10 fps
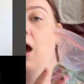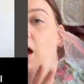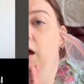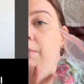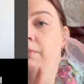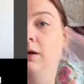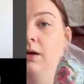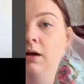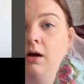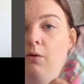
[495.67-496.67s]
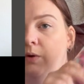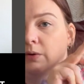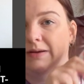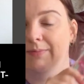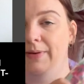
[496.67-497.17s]
Um, I will
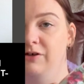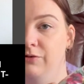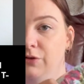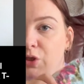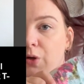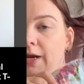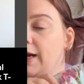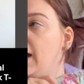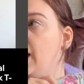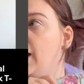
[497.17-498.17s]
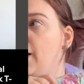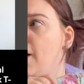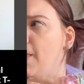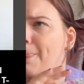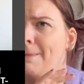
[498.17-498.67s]
leave a picture on the screen.
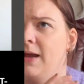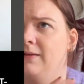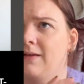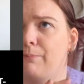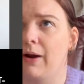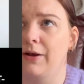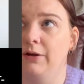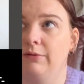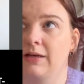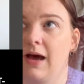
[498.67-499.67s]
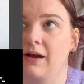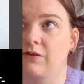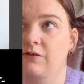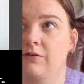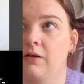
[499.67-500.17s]
Uh, it's a brand new with
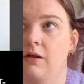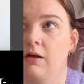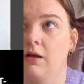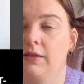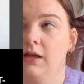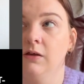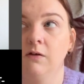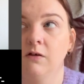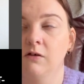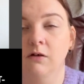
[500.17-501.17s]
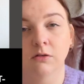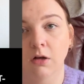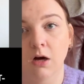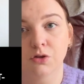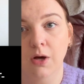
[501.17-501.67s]
tags. I think it's in a size
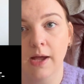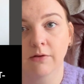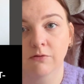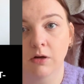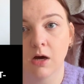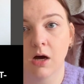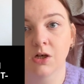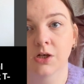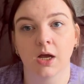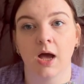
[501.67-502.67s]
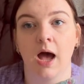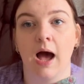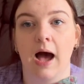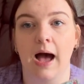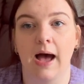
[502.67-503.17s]
large or extra large.
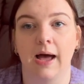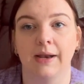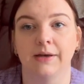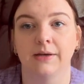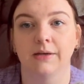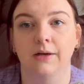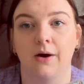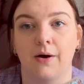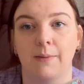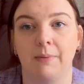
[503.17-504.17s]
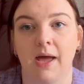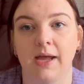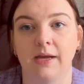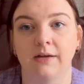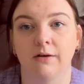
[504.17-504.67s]
And I
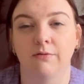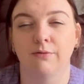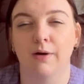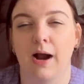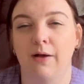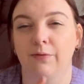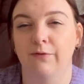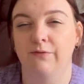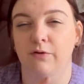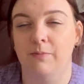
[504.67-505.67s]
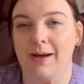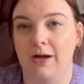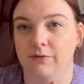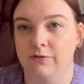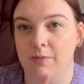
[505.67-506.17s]
paid around the four
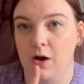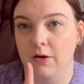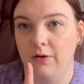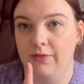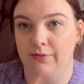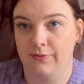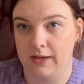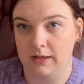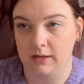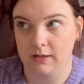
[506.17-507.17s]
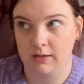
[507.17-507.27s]
pounds mark, I think.